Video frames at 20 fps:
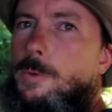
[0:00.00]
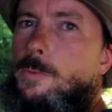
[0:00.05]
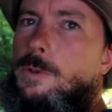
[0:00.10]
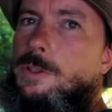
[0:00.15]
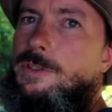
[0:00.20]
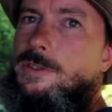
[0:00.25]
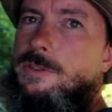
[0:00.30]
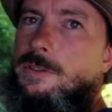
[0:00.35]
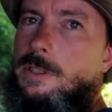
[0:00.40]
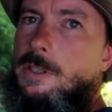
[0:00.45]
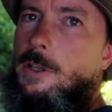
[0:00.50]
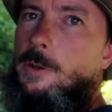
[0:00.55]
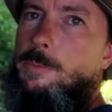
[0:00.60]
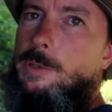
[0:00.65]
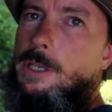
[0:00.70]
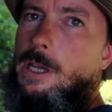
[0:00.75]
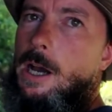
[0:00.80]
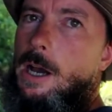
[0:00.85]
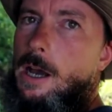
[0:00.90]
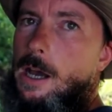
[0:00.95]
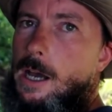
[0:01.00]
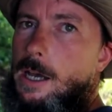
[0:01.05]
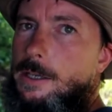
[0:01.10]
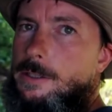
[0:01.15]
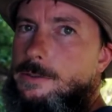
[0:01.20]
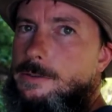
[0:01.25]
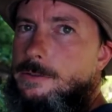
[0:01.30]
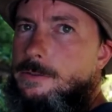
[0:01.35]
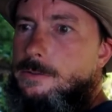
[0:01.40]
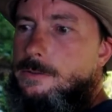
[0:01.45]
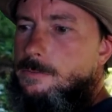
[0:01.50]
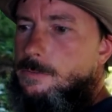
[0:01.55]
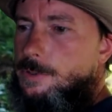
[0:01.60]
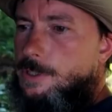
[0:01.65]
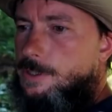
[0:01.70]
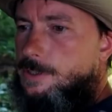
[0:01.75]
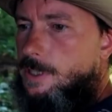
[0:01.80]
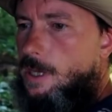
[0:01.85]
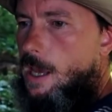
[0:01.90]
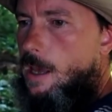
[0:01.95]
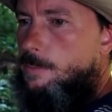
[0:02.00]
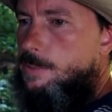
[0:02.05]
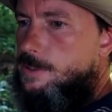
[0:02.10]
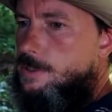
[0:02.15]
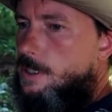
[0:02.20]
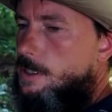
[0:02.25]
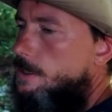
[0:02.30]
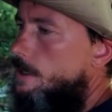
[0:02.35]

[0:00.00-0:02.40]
one will still be hot when the top is